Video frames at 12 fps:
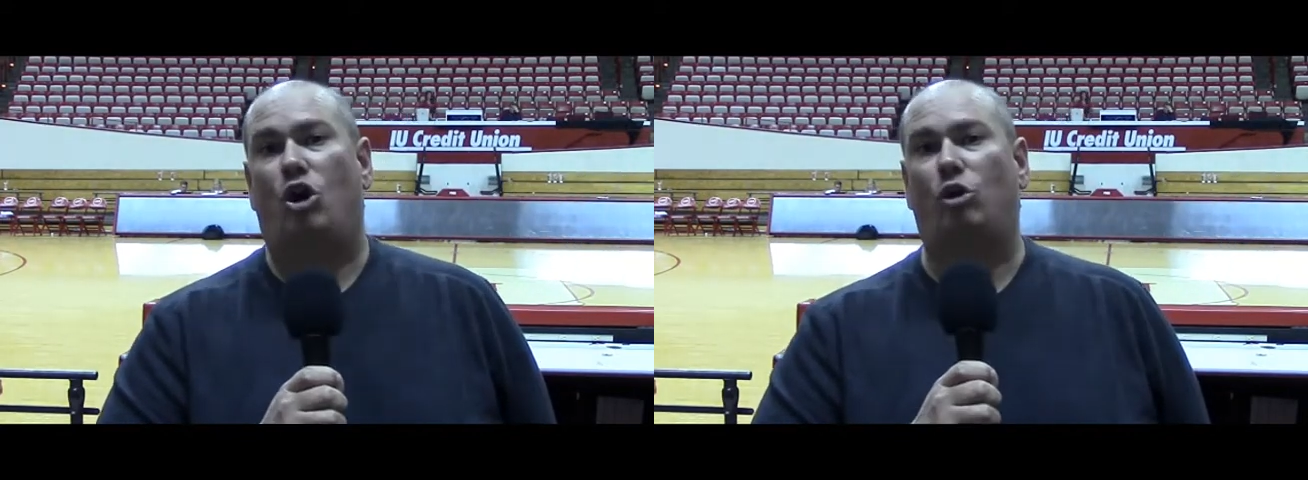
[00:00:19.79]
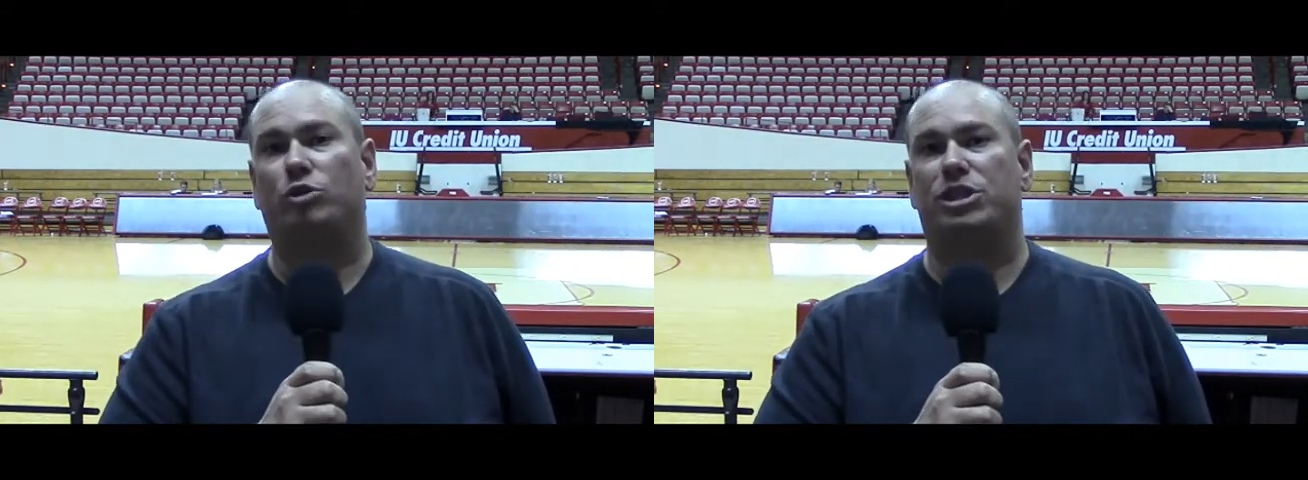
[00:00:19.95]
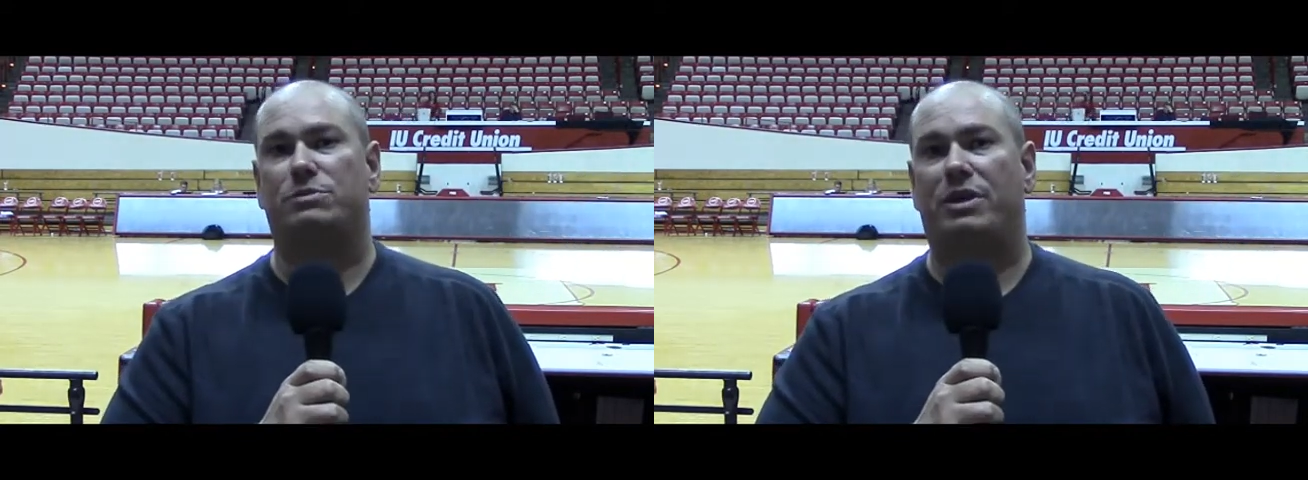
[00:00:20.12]

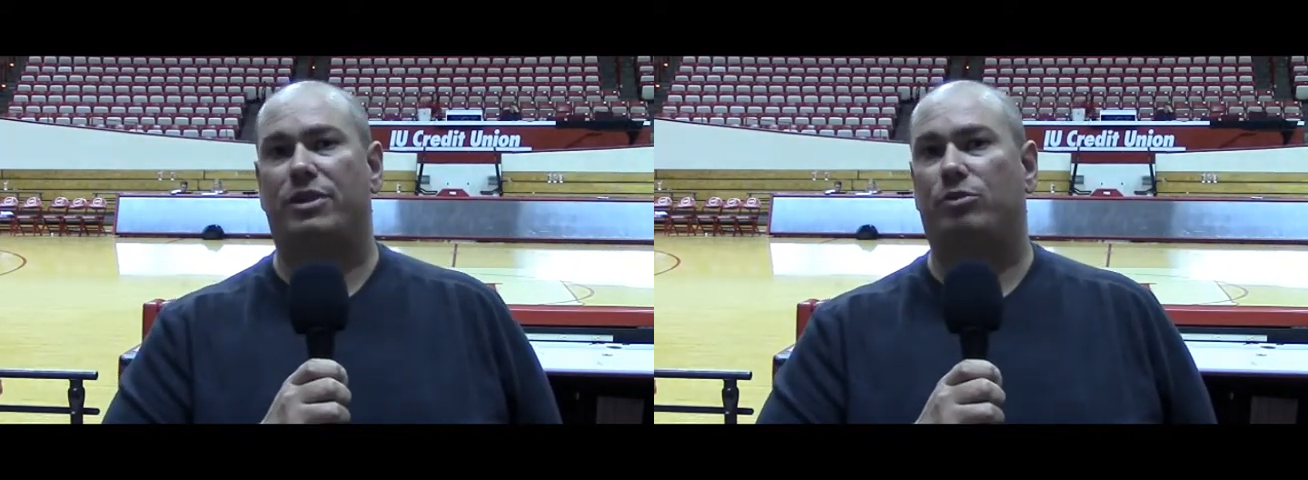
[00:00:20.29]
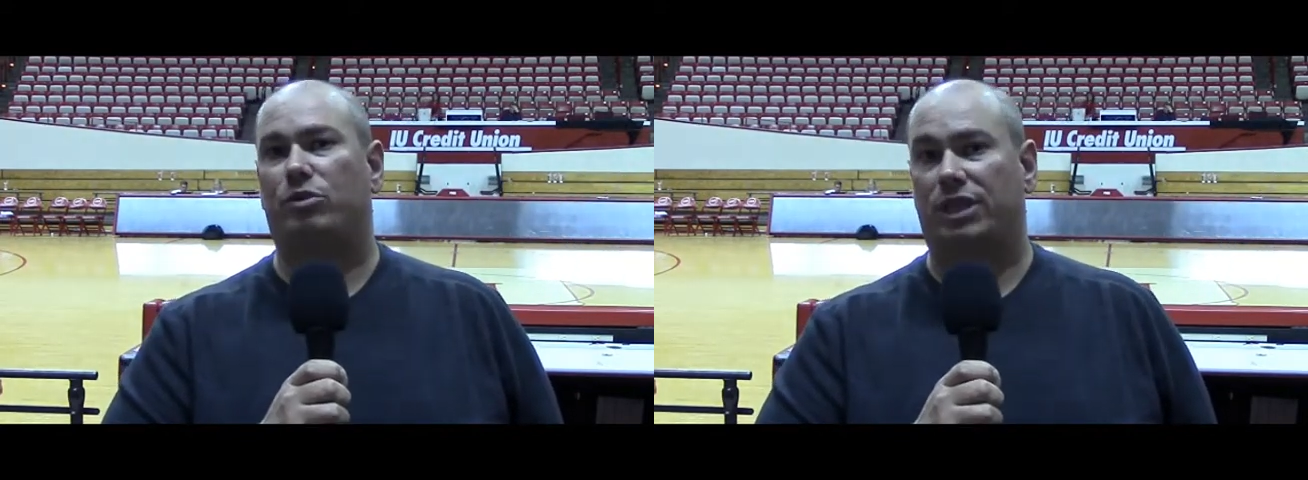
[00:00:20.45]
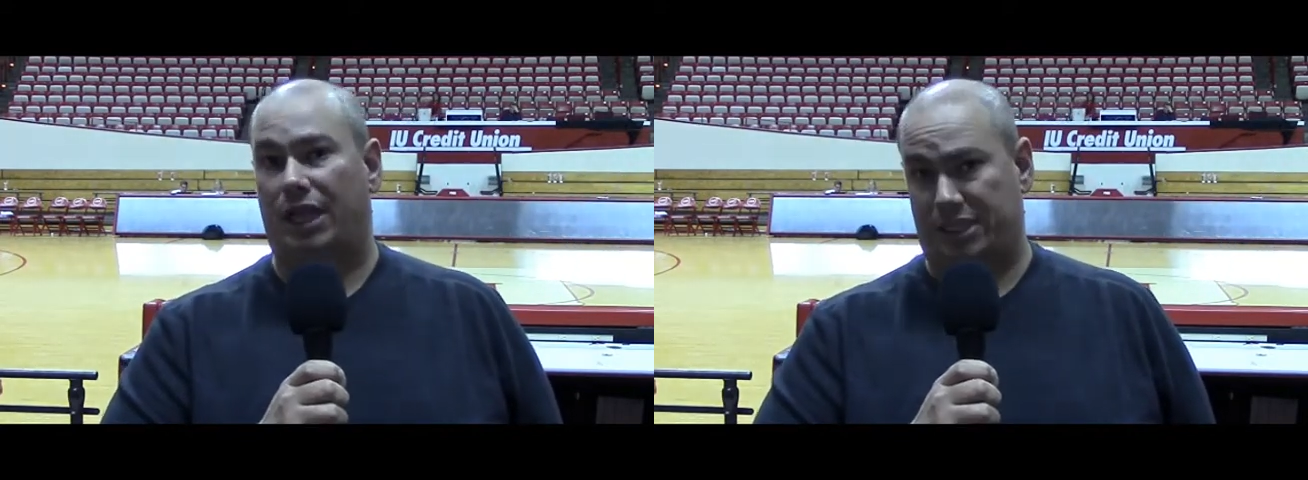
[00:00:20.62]
Holt has been
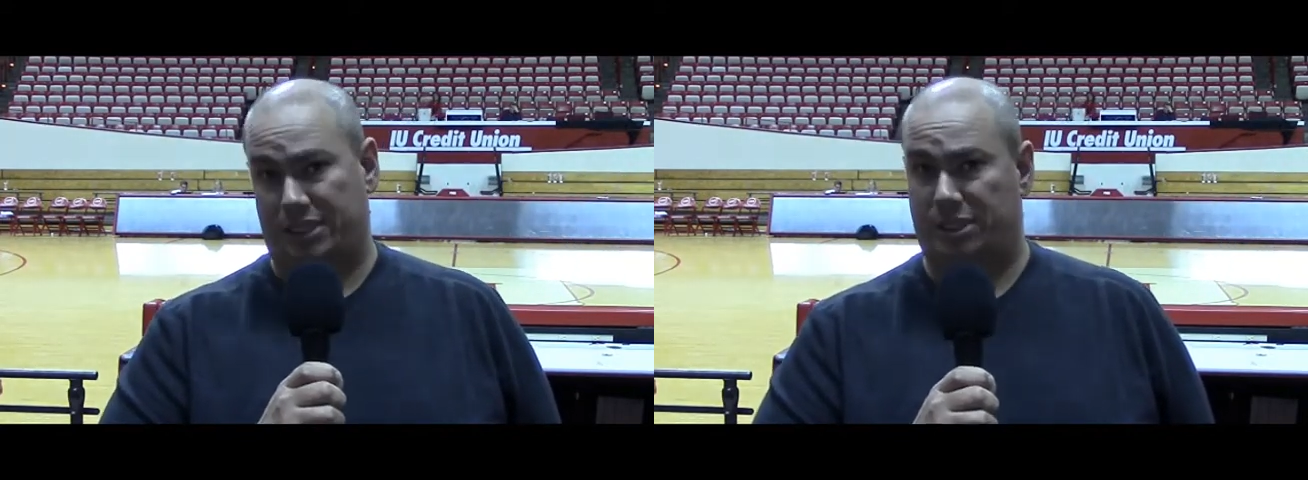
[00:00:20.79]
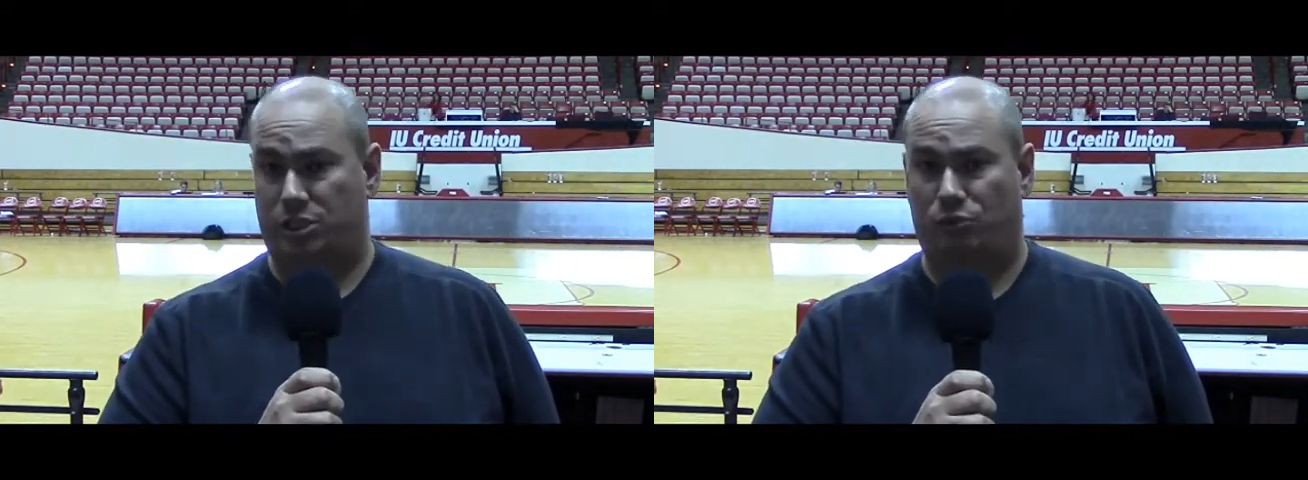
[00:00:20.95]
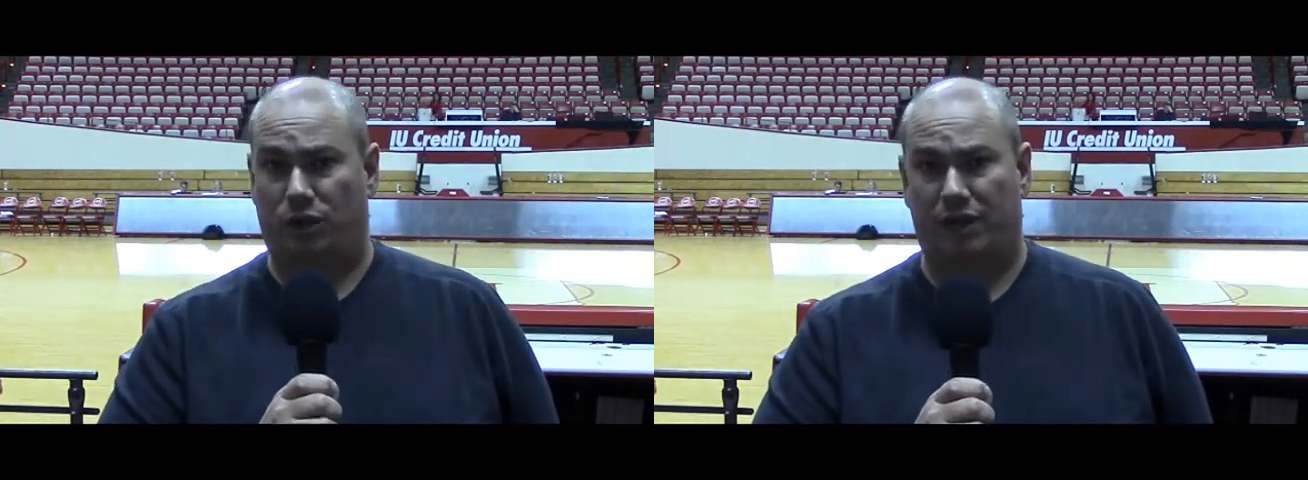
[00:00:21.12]
through a lot
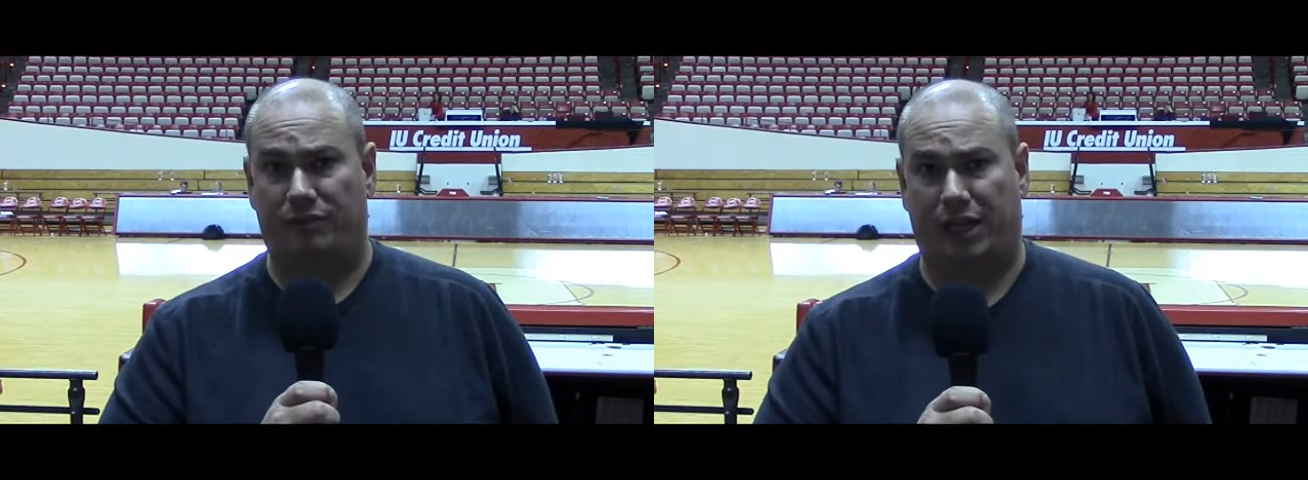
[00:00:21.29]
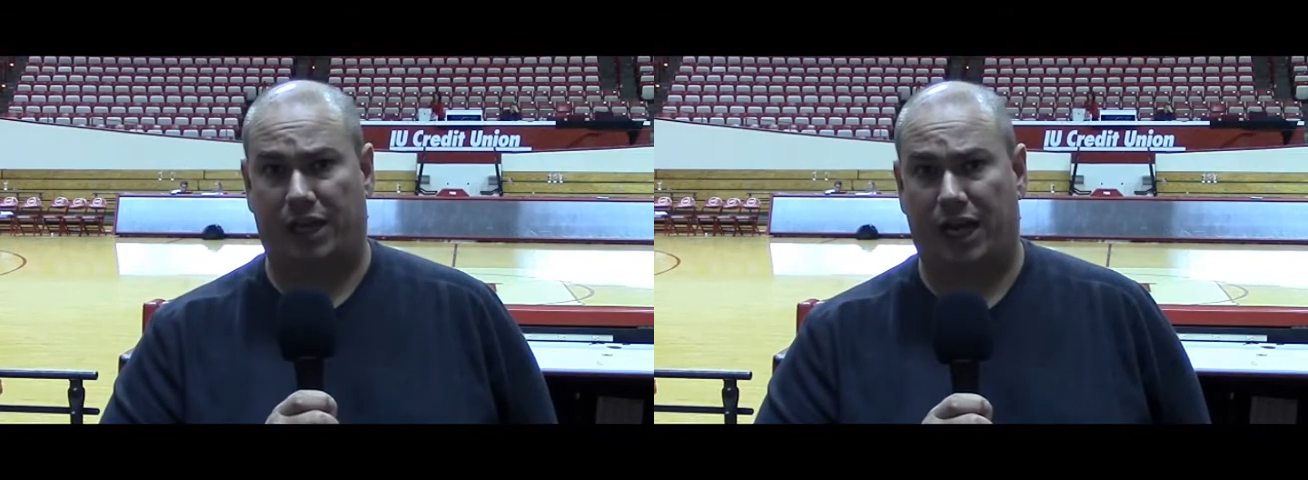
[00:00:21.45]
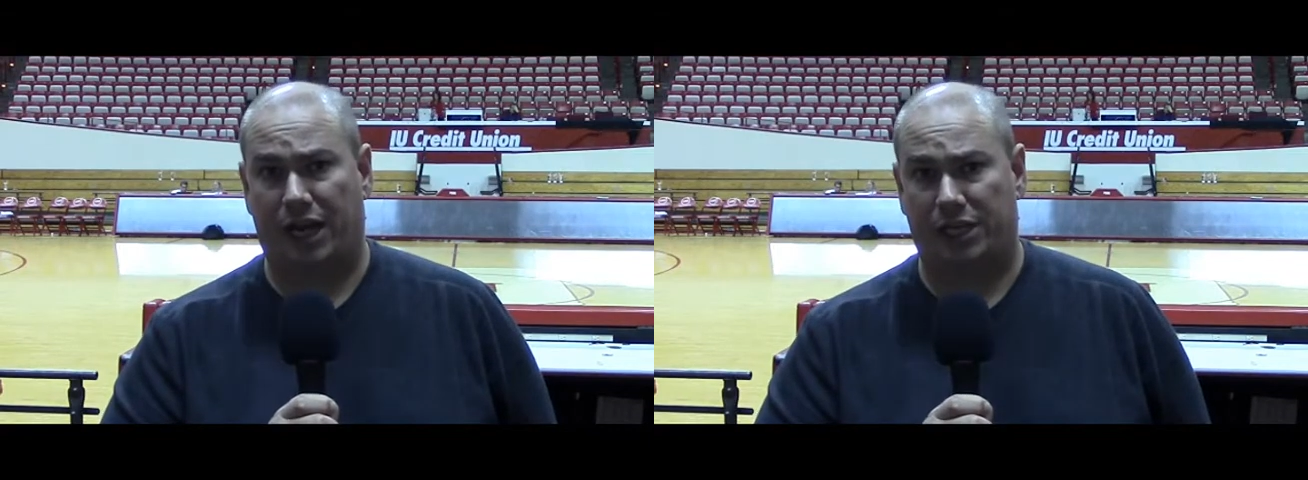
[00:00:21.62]
since arriving
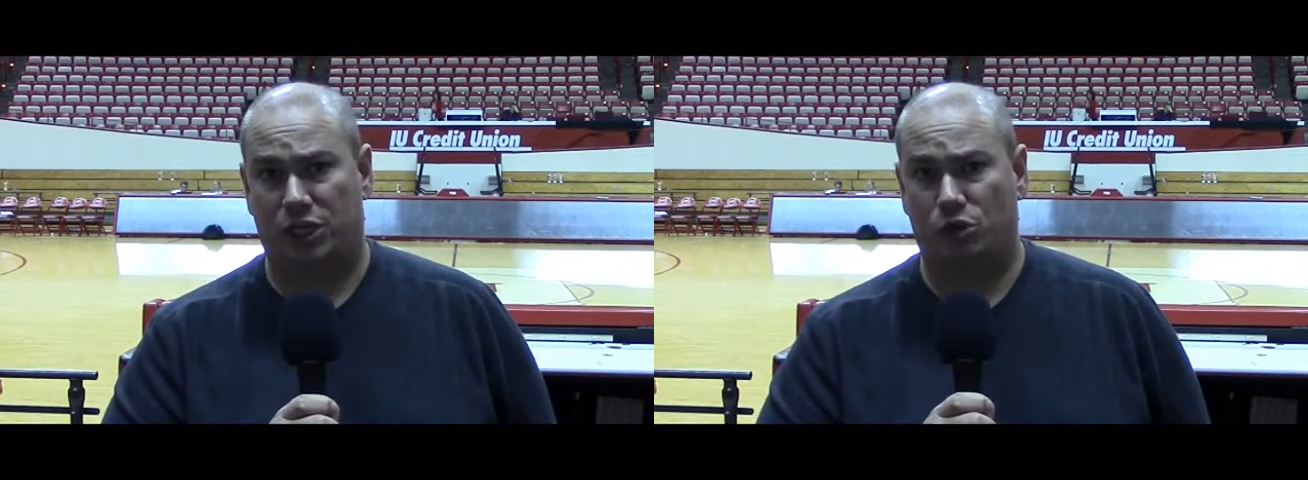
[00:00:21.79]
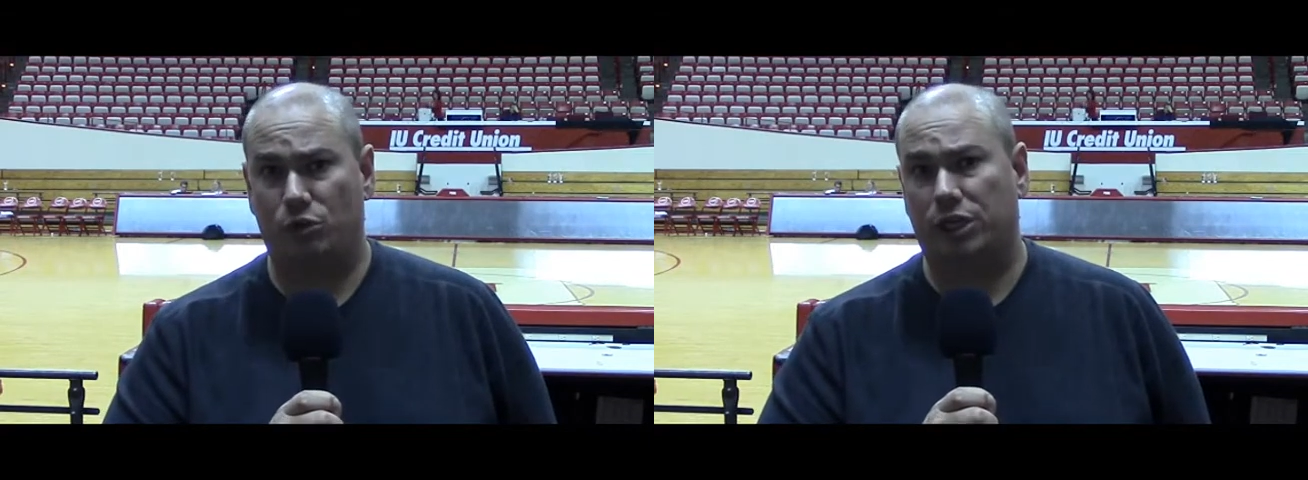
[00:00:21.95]
at IU,